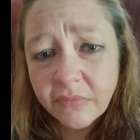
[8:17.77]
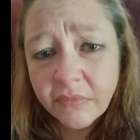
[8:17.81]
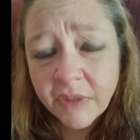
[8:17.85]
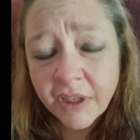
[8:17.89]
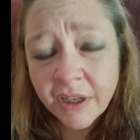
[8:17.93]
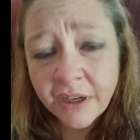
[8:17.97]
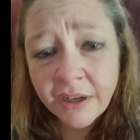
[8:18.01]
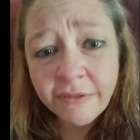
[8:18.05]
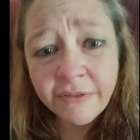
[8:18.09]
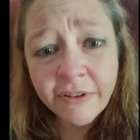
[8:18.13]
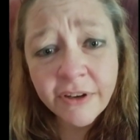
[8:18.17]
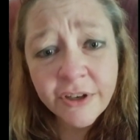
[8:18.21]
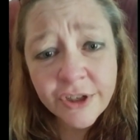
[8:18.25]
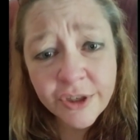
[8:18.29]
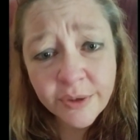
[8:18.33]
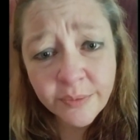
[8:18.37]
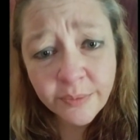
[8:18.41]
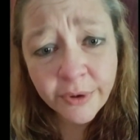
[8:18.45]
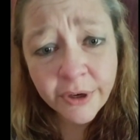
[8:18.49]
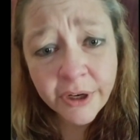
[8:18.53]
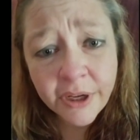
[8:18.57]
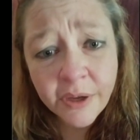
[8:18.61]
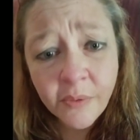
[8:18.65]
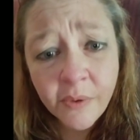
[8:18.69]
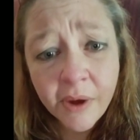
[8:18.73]
And I function
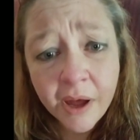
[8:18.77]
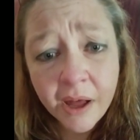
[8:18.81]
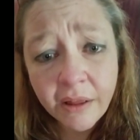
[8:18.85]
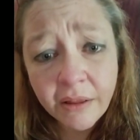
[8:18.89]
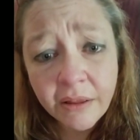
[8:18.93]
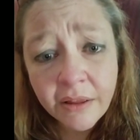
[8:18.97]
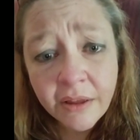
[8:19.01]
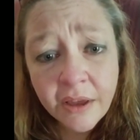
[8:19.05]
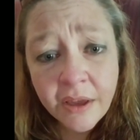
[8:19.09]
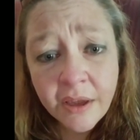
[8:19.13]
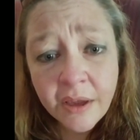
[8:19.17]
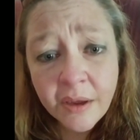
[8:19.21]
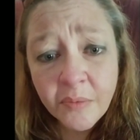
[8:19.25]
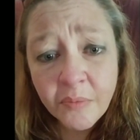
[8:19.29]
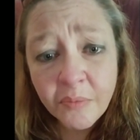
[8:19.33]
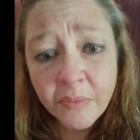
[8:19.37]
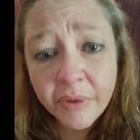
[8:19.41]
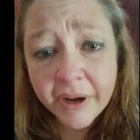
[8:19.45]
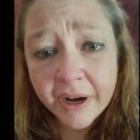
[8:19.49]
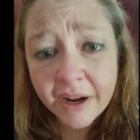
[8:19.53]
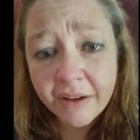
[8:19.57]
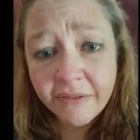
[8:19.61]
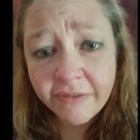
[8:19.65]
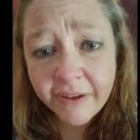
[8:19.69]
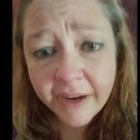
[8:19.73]
pretty well,
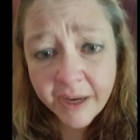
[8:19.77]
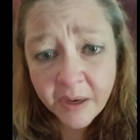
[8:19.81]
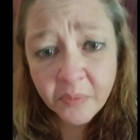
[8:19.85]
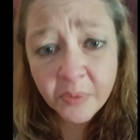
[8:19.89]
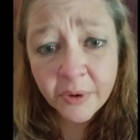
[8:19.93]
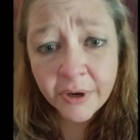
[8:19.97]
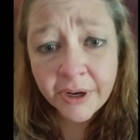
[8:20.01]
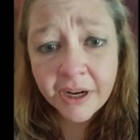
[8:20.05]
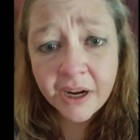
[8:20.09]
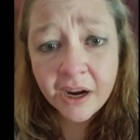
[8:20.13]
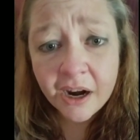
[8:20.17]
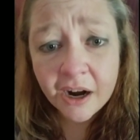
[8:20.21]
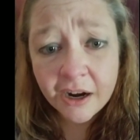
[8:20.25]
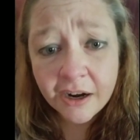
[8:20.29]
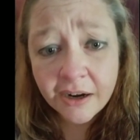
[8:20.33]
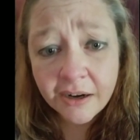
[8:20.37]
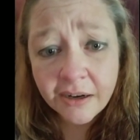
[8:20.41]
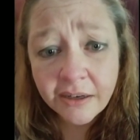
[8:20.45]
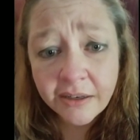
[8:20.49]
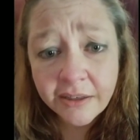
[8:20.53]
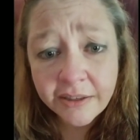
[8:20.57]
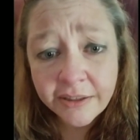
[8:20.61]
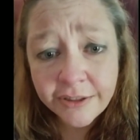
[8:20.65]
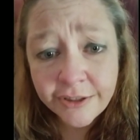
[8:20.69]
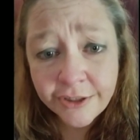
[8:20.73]
but I fight pretty
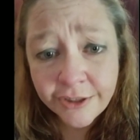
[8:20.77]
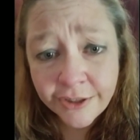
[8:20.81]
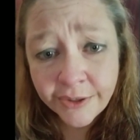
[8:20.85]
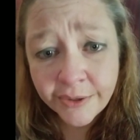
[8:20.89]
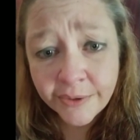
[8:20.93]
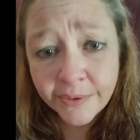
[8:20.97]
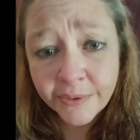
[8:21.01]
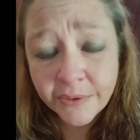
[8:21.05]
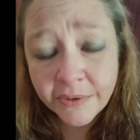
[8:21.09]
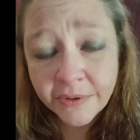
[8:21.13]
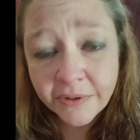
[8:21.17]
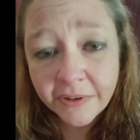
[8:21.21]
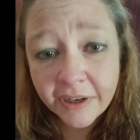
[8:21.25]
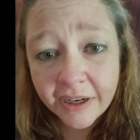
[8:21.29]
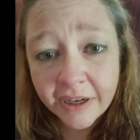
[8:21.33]
hard too.